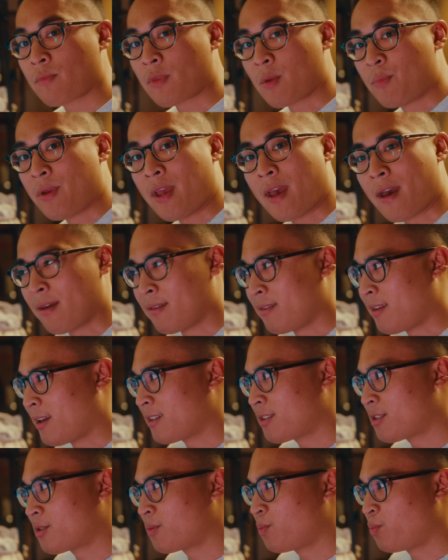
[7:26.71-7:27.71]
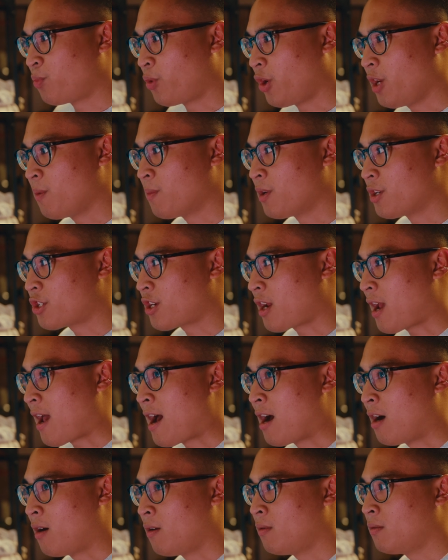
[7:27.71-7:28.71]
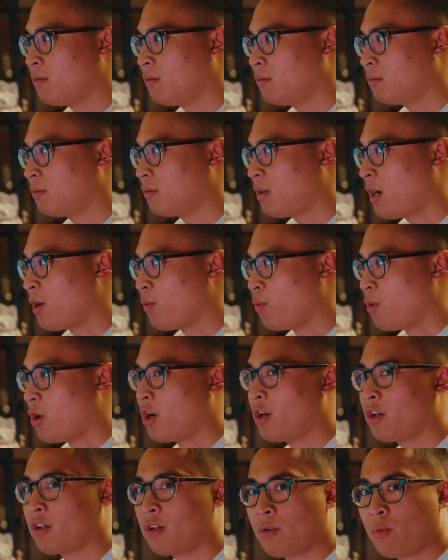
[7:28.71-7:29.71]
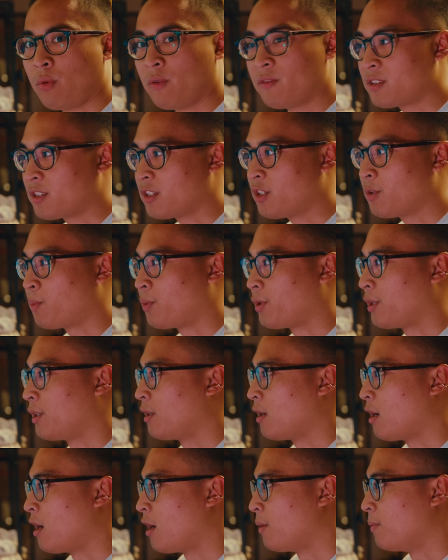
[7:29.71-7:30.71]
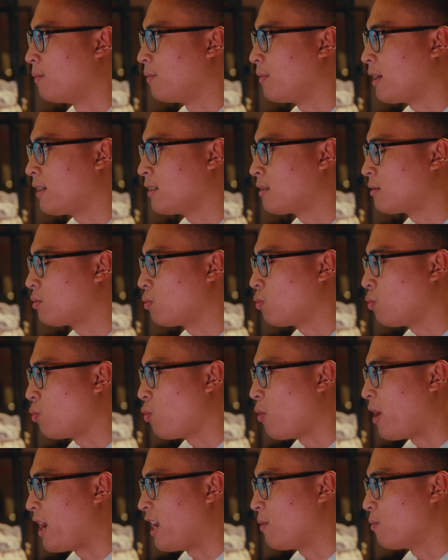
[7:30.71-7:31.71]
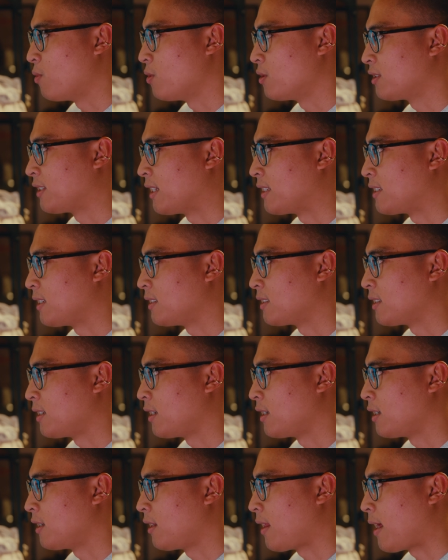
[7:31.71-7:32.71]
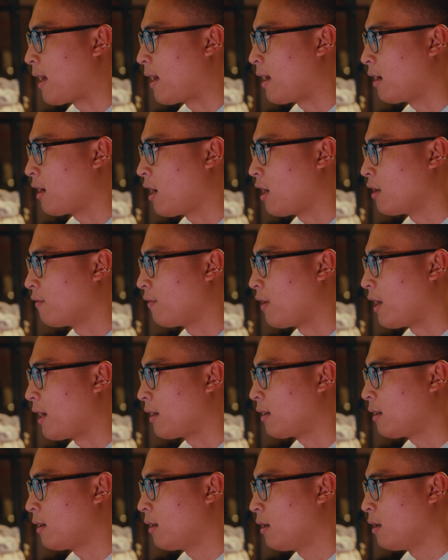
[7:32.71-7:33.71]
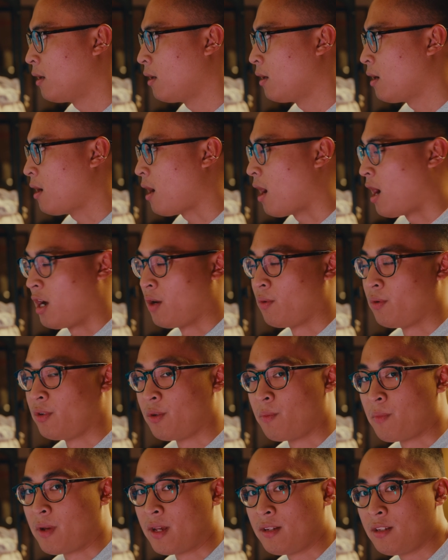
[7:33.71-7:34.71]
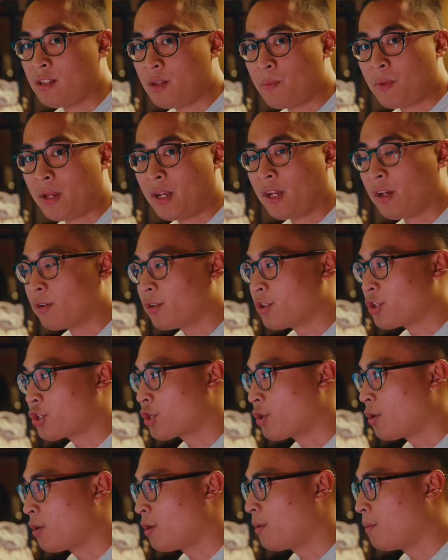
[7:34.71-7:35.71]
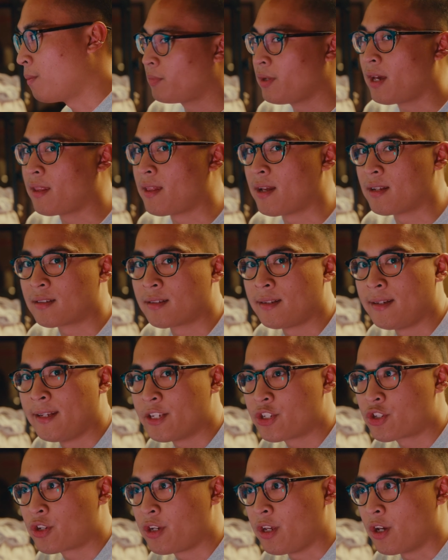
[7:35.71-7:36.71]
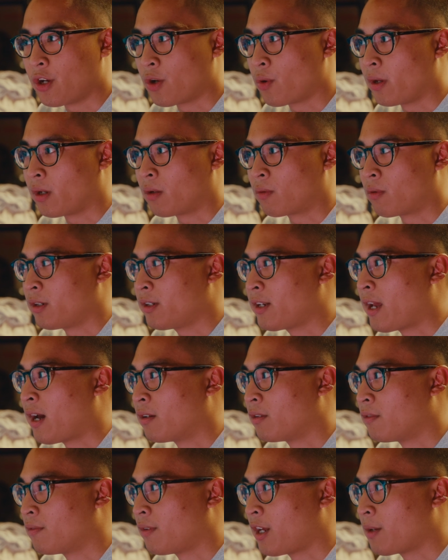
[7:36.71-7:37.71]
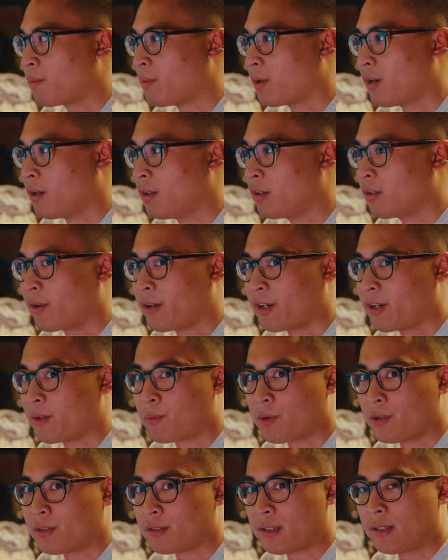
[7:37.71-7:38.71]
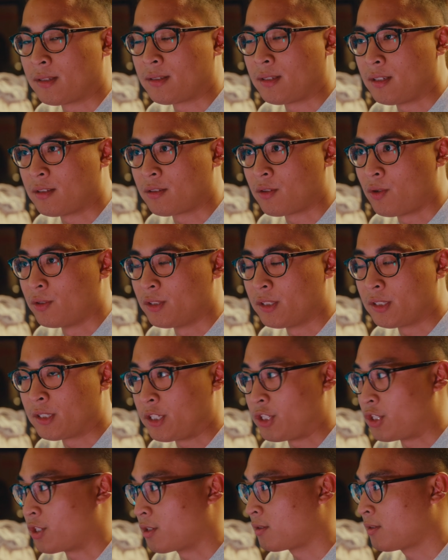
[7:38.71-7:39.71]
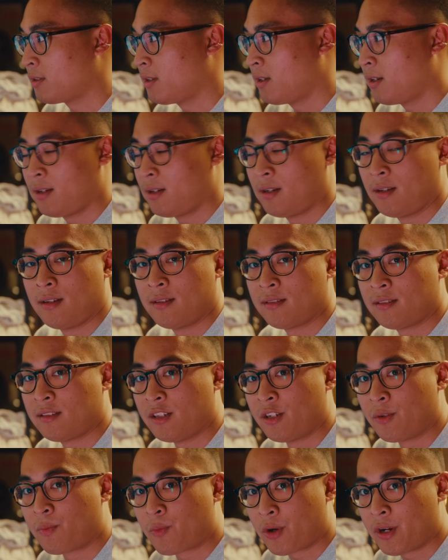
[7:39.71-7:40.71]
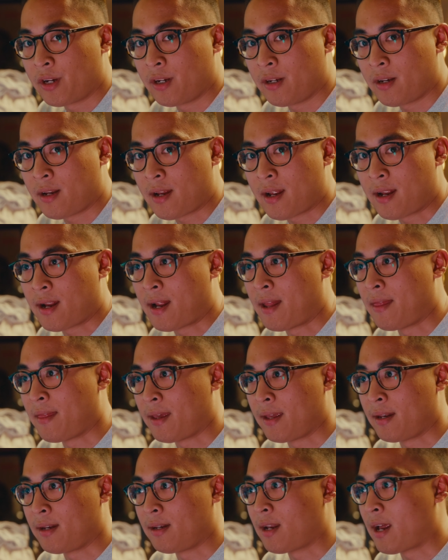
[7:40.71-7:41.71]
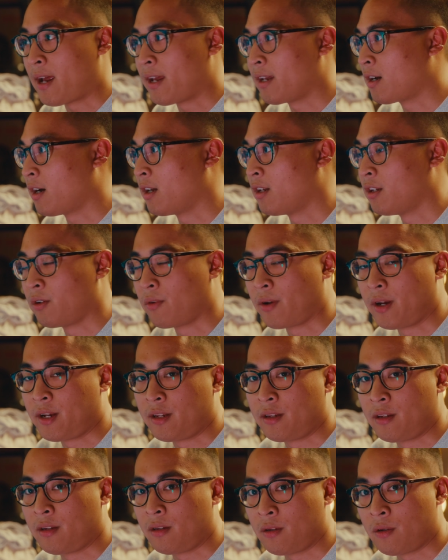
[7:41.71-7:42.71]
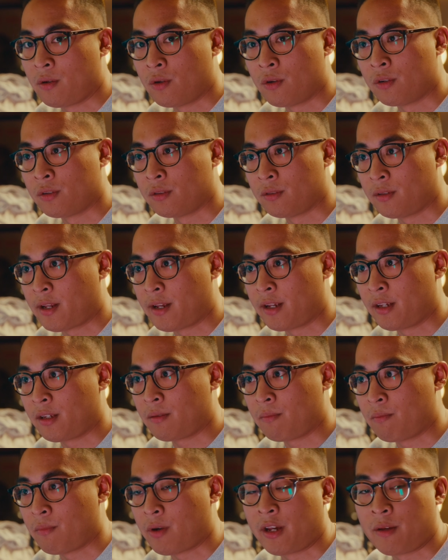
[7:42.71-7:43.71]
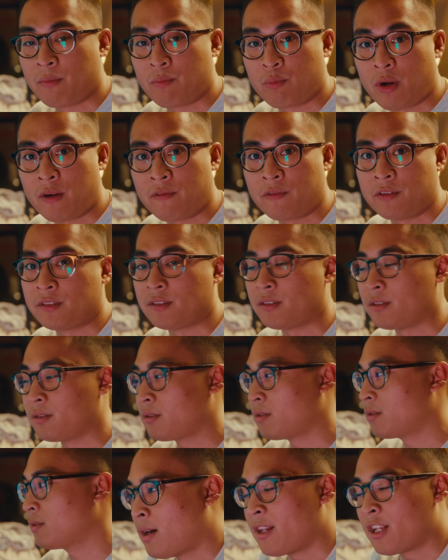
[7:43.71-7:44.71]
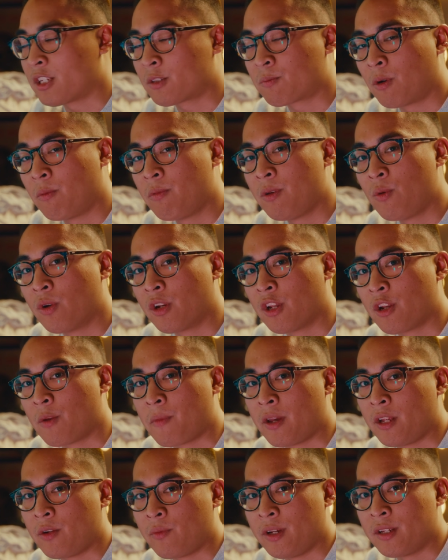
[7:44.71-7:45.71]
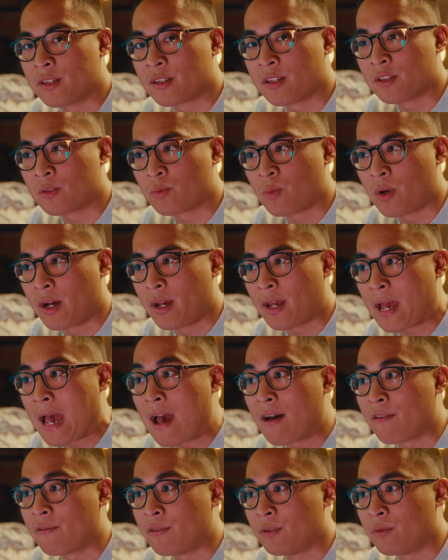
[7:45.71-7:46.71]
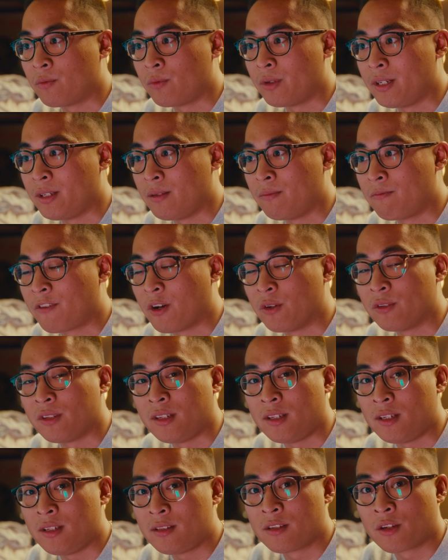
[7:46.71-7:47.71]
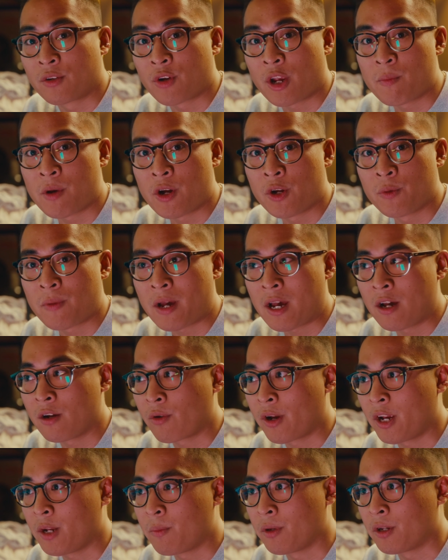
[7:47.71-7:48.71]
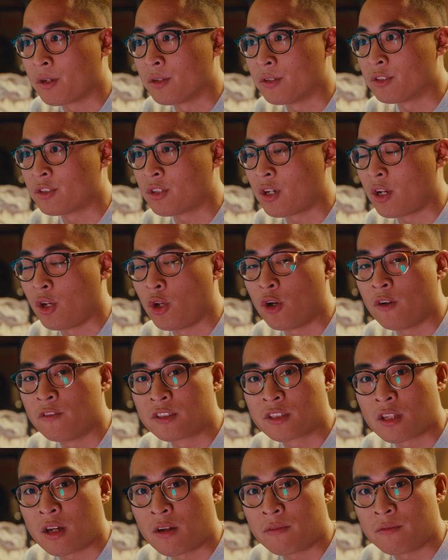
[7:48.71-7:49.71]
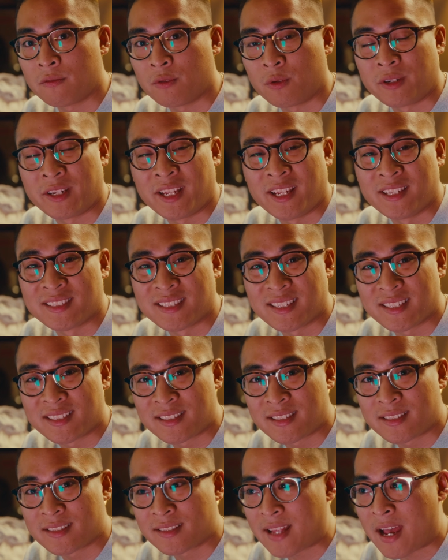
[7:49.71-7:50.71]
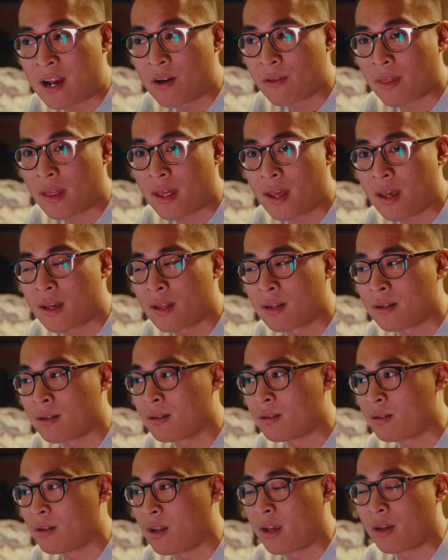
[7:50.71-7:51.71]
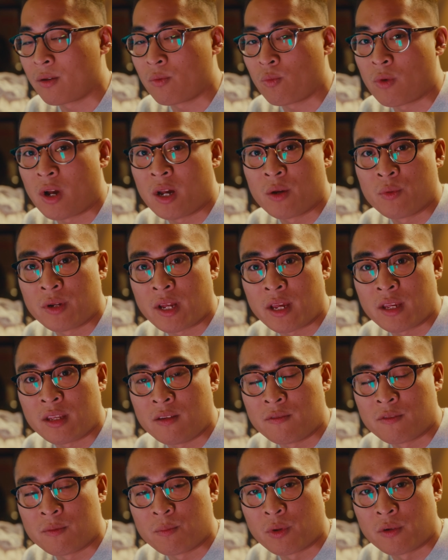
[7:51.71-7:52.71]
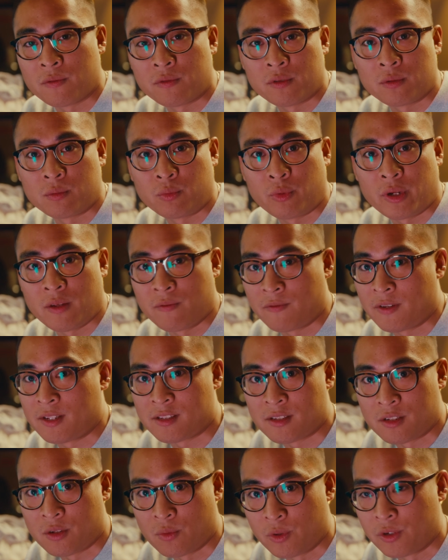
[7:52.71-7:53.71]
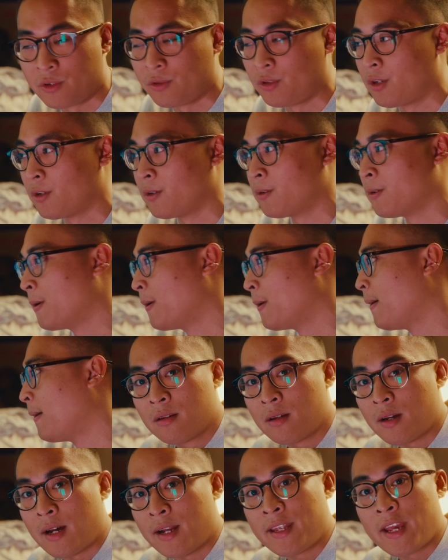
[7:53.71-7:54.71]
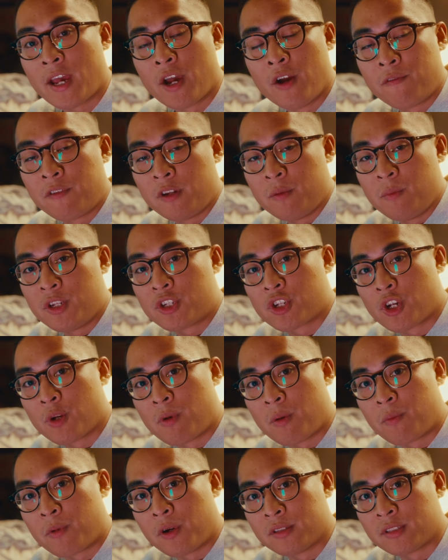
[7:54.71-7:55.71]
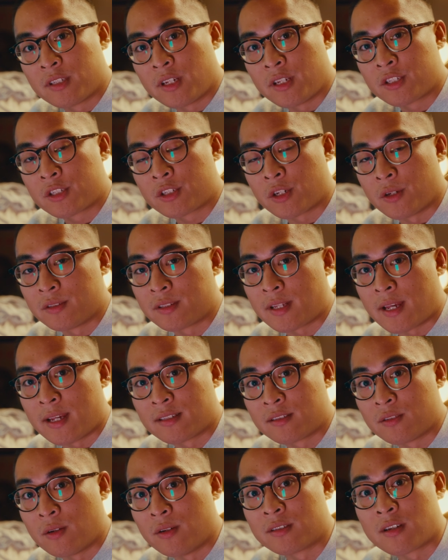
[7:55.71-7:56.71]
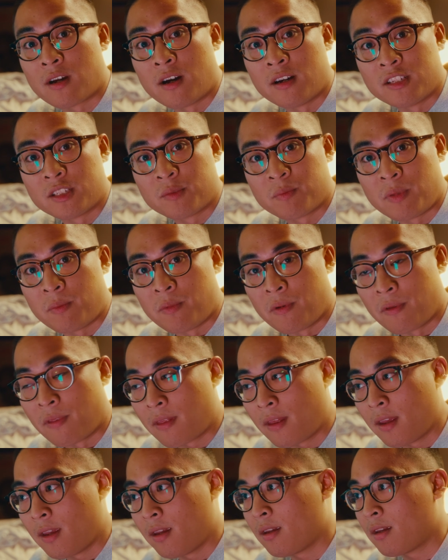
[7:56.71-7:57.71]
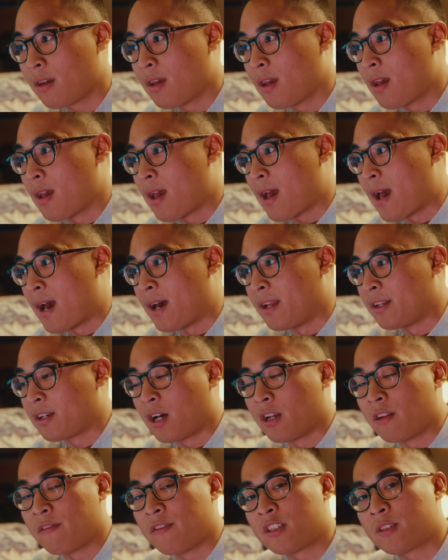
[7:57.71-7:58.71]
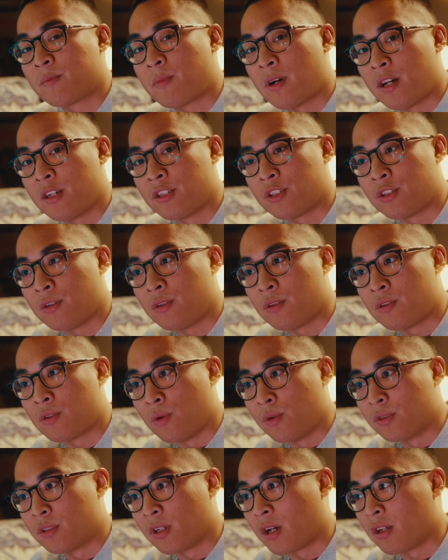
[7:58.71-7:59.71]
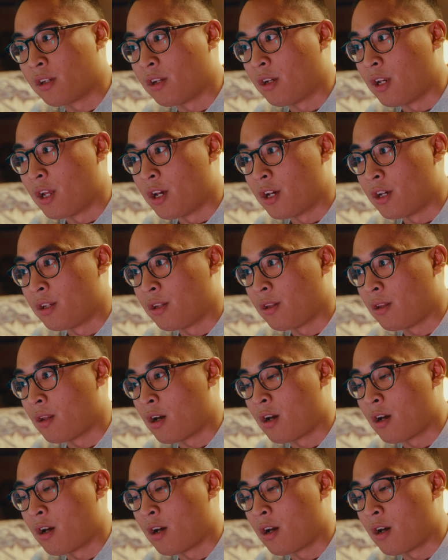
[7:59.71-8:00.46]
But yeah, and that's pretty much how I work with Cineprint. There's way more settings in here that kind of like I would amend depending on the shot. But yeah, that's literally a quick rundown of like my color grading process. It's honestly just Cineprint and then light color grading on like my preferences. And that's probably one of the main reasons why I haven't really felt the need to create my own power grade, because a lot of stuff already exists out there, and like why would I even bother reinventing the wheel, you know? And yeah, hopefully me showing my process shows that it's not as hard as people think, and kind of inspires you to also kind of learn